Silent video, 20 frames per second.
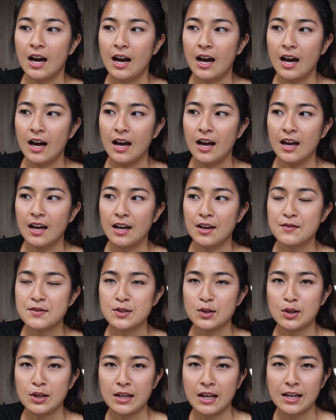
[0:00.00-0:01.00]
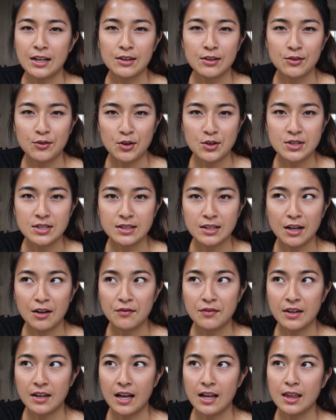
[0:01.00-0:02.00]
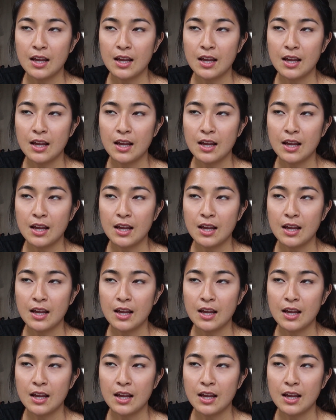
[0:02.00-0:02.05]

I have slowly like grown to love that.